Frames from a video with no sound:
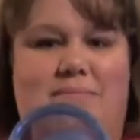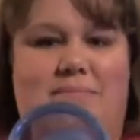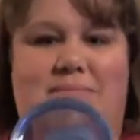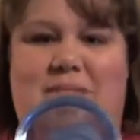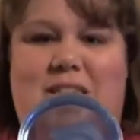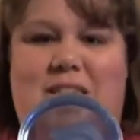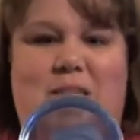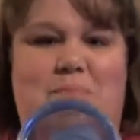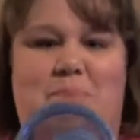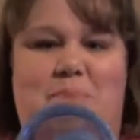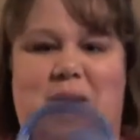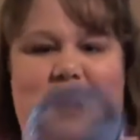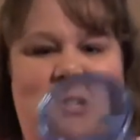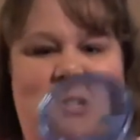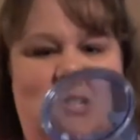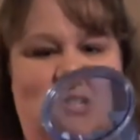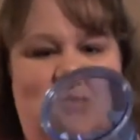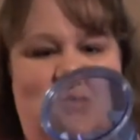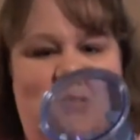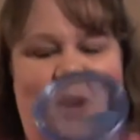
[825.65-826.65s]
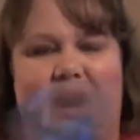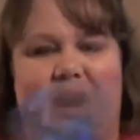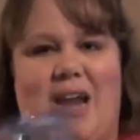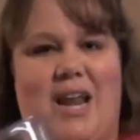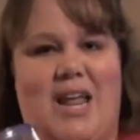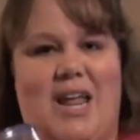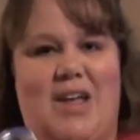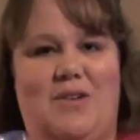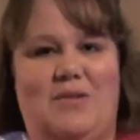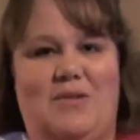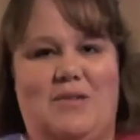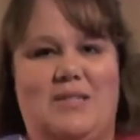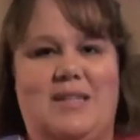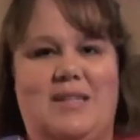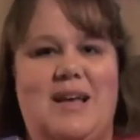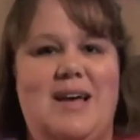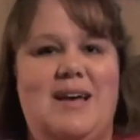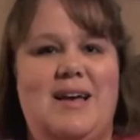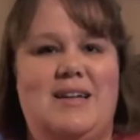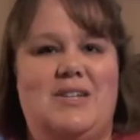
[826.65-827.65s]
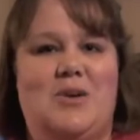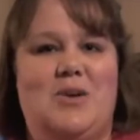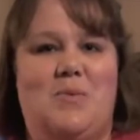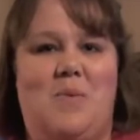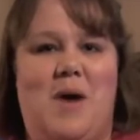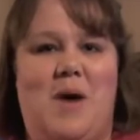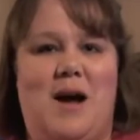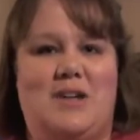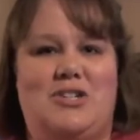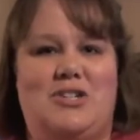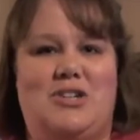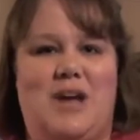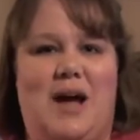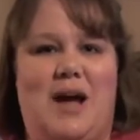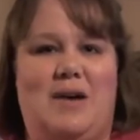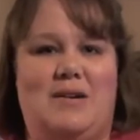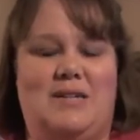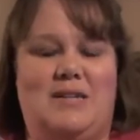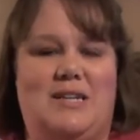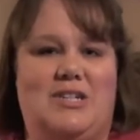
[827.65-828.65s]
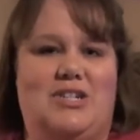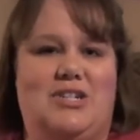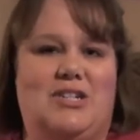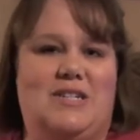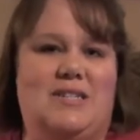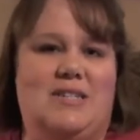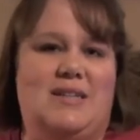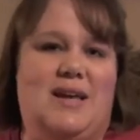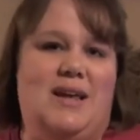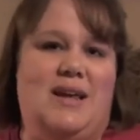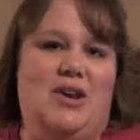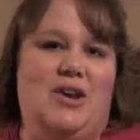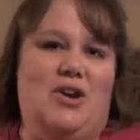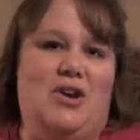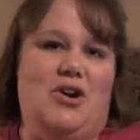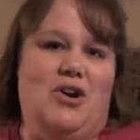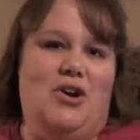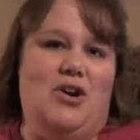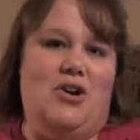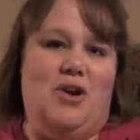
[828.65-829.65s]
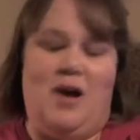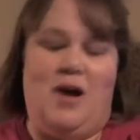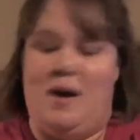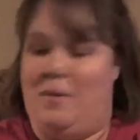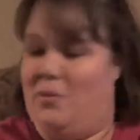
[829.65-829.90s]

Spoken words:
sponges ready to use to wash out dishes in your